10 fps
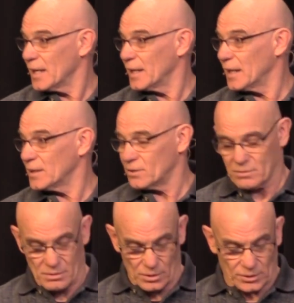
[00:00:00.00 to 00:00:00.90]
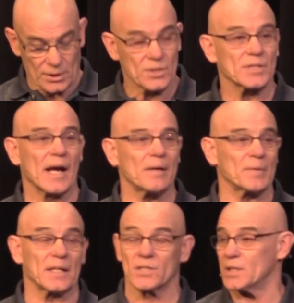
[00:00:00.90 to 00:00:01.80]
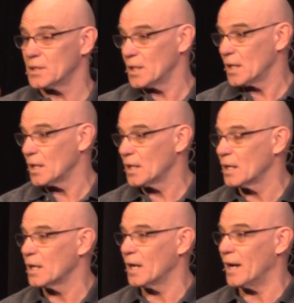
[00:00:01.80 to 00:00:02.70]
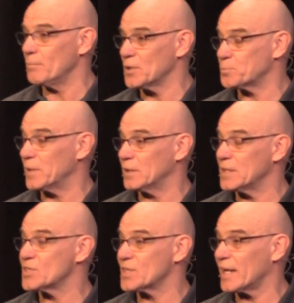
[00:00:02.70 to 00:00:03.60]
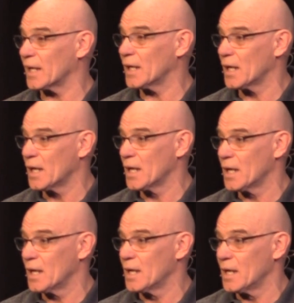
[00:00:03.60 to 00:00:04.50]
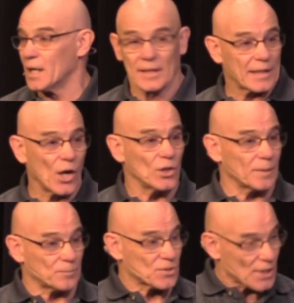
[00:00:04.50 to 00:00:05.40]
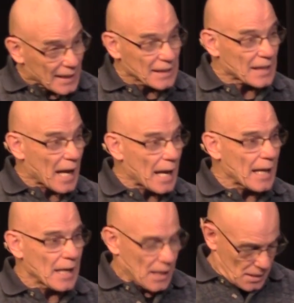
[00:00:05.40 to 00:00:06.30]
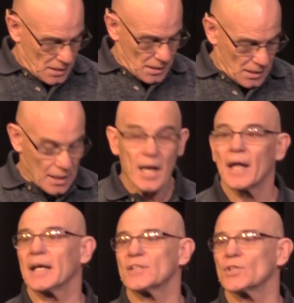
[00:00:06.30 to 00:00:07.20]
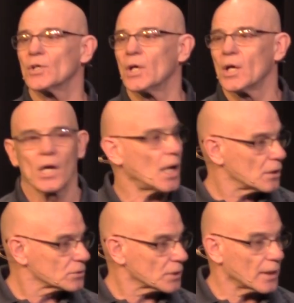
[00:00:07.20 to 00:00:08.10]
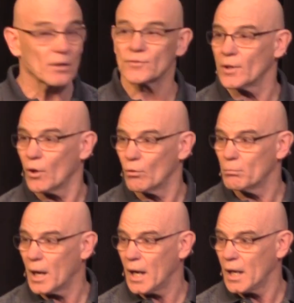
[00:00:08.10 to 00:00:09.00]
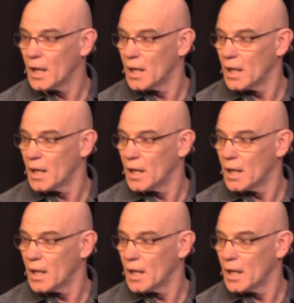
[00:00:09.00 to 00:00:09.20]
and I looked at his time and I said, I must be at least second. They called up the second guy, and I said, I looked at Gail and said, Oh my.